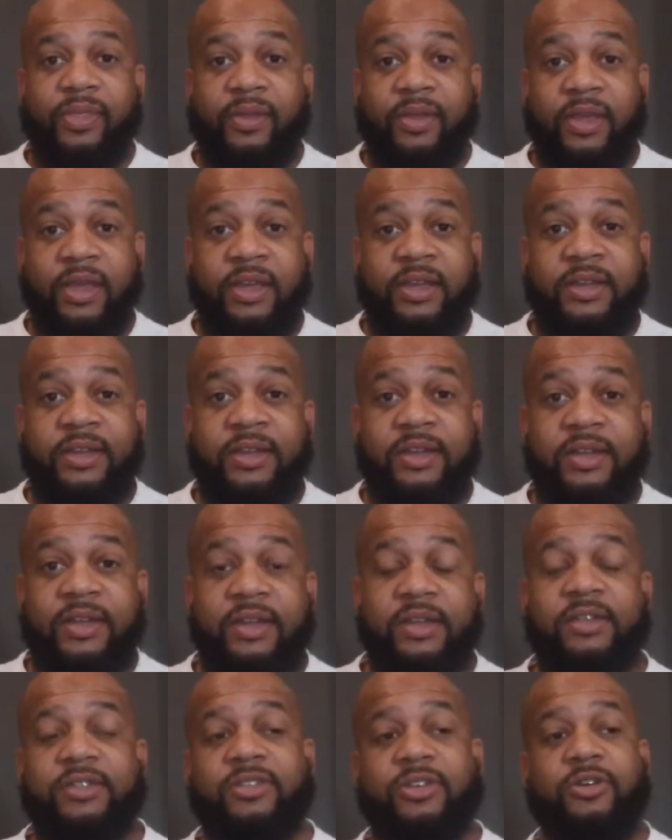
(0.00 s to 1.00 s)
Okay?
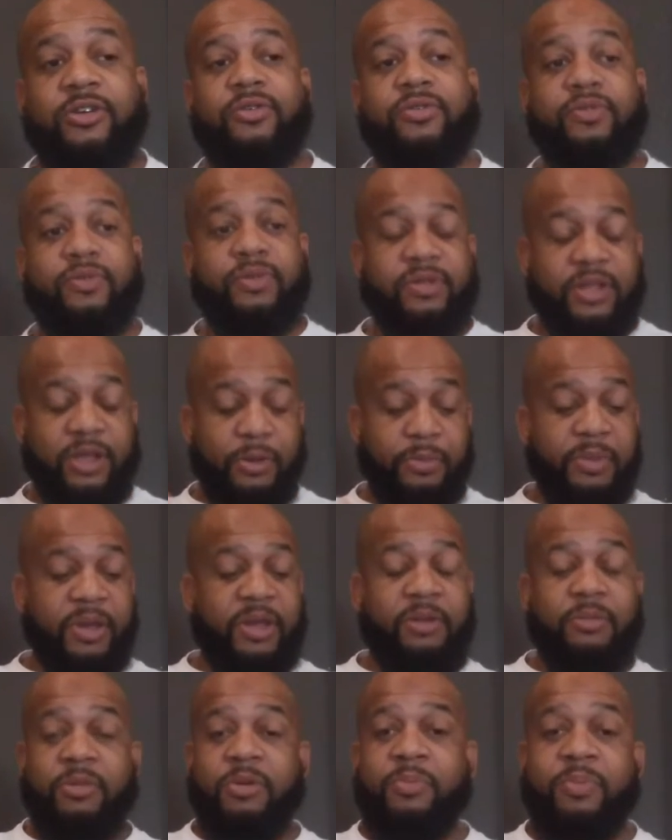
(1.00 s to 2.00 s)
So their
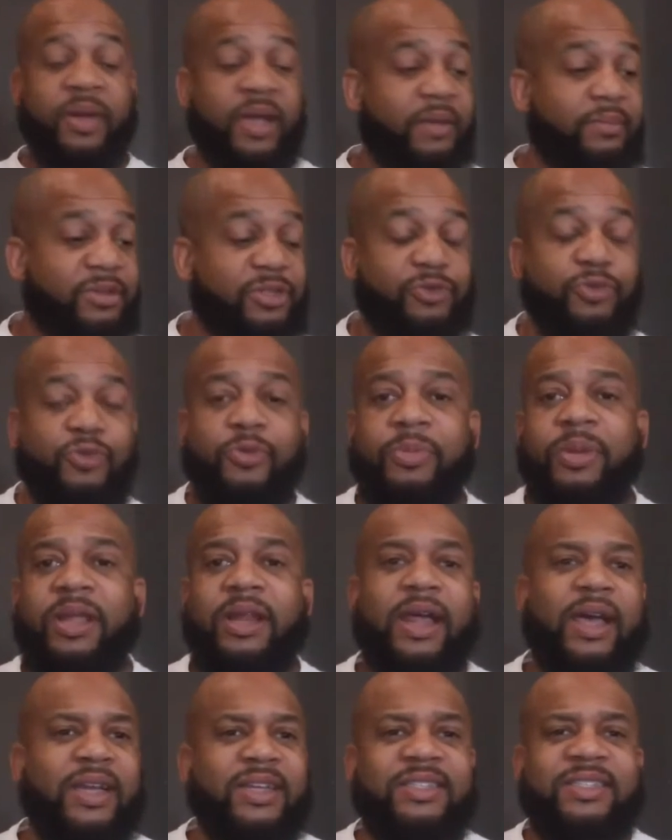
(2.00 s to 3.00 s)
minimum payments will
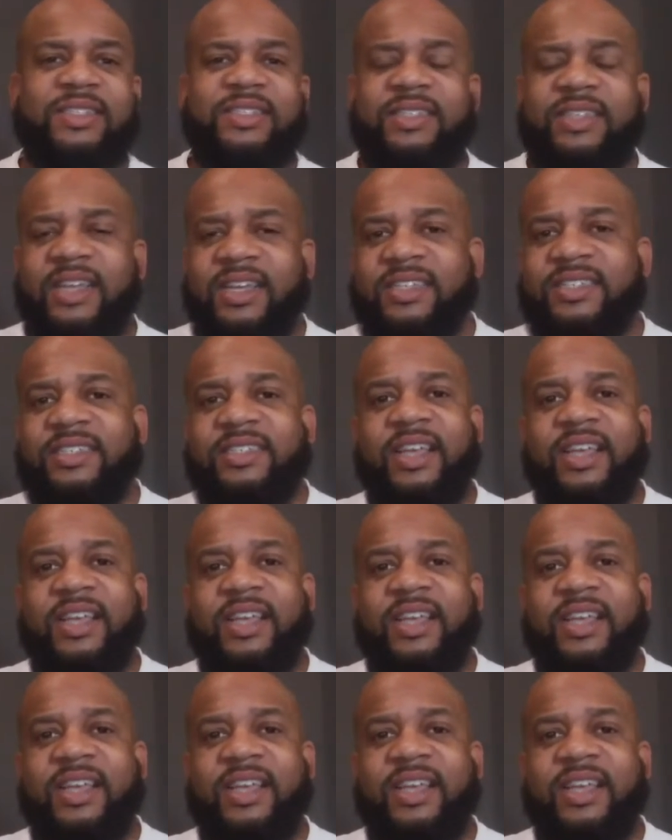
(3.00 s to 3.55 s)
be like six,